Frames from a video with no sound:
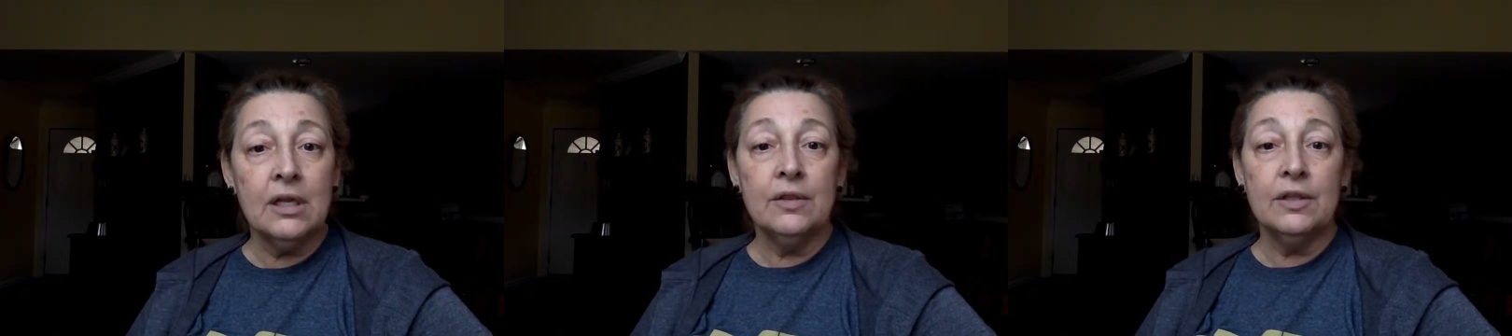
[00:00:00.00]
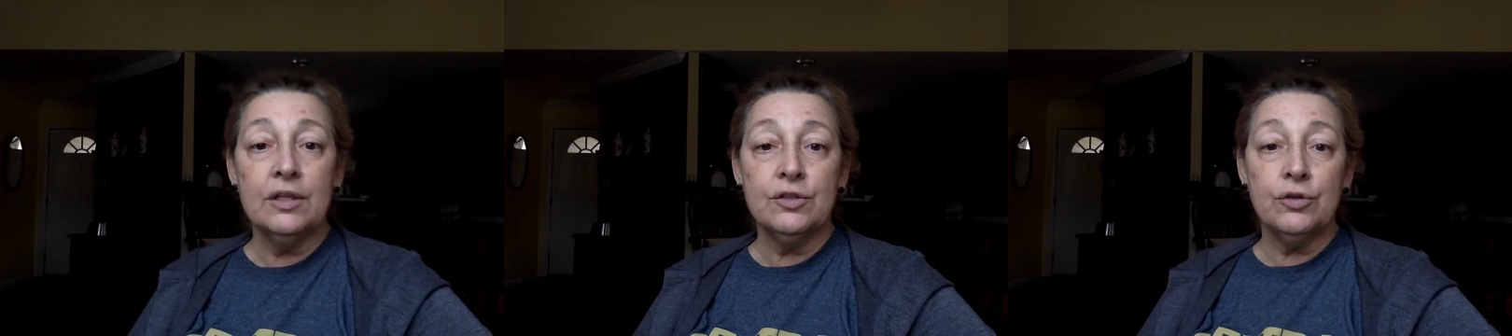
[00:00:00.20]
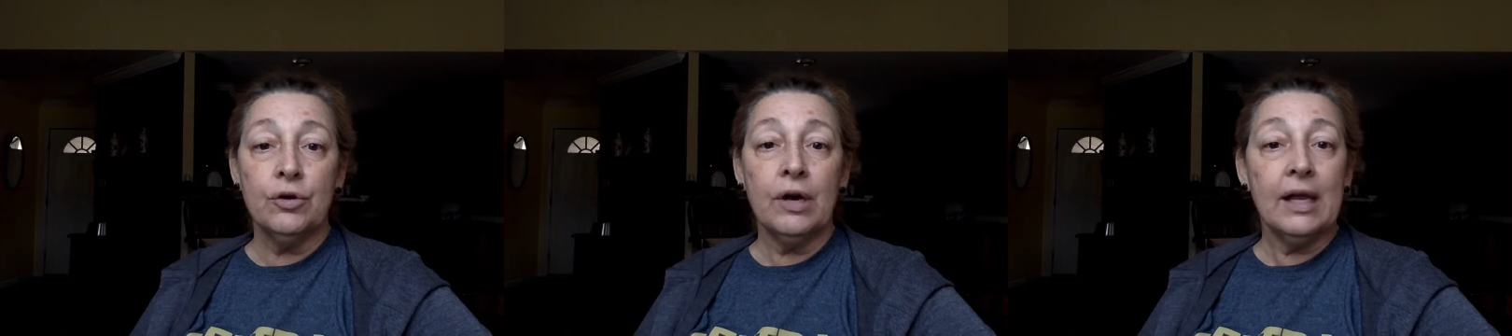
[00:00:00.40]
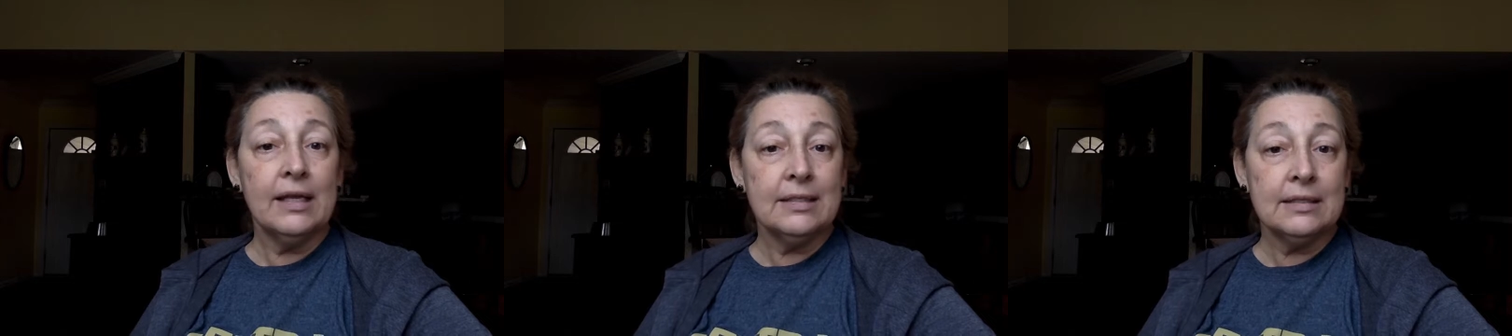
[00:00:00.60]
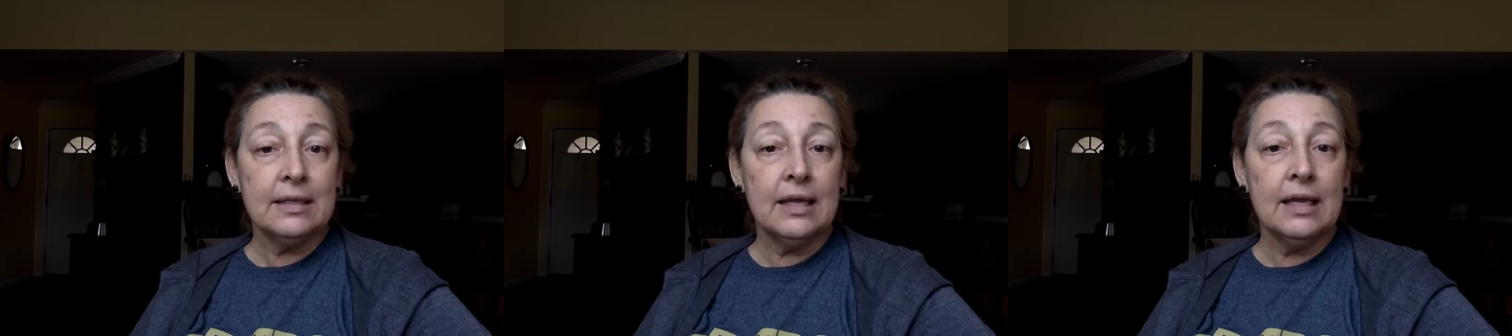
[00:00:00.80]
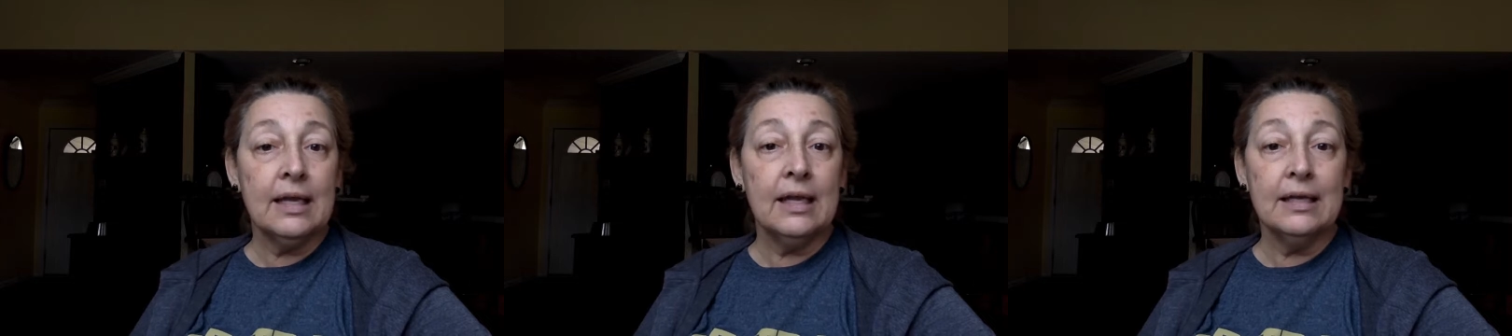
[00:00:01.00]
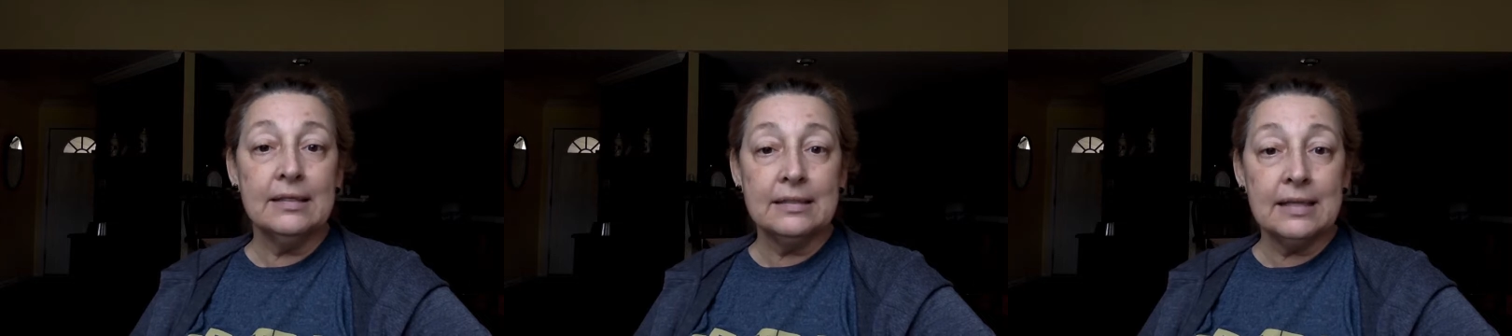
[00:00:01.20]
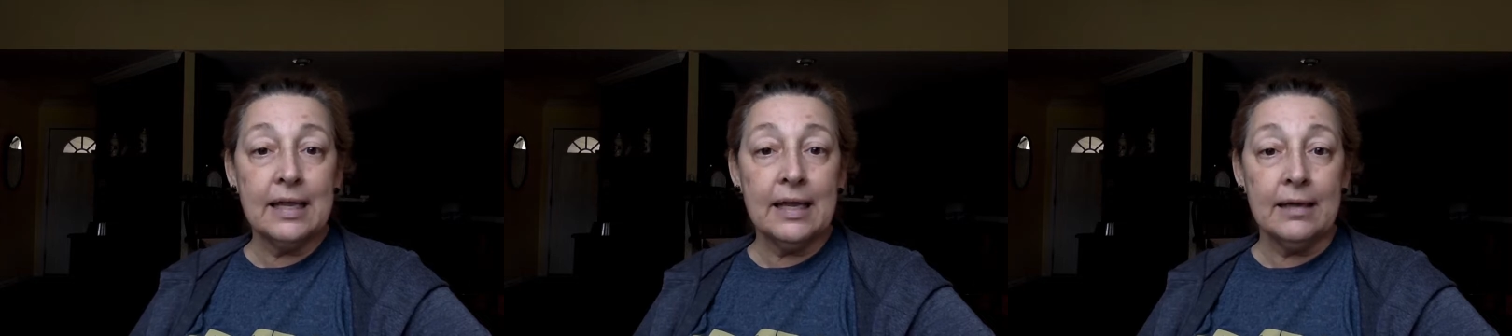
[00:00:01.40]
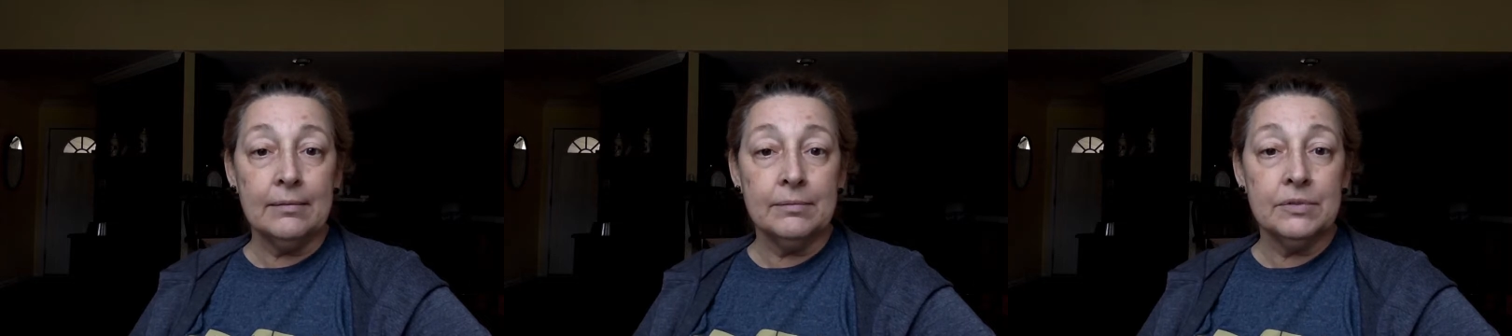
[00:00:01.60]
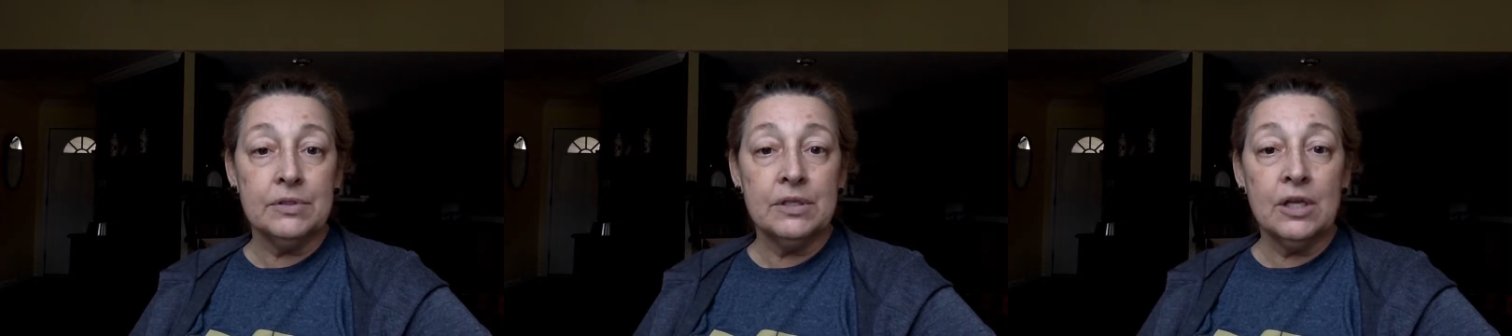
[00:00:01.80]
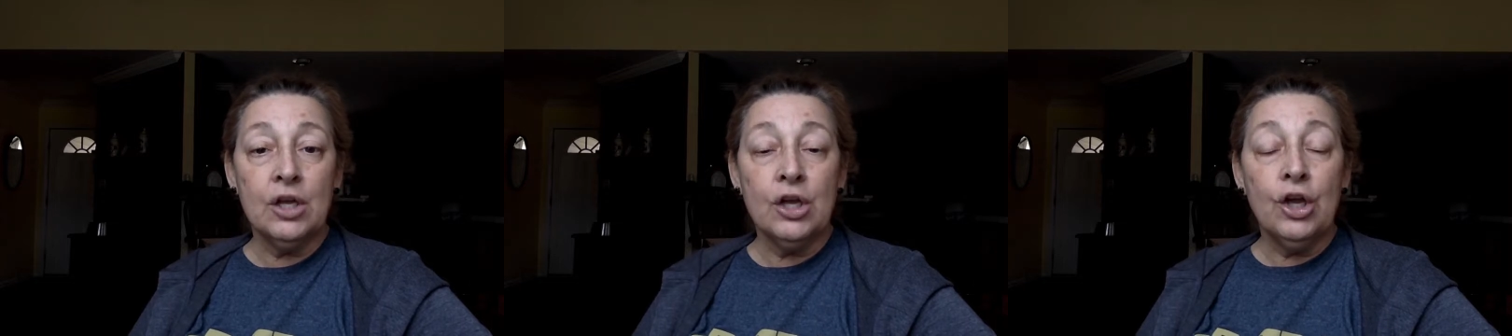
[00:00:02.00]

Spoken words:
These are essay exams.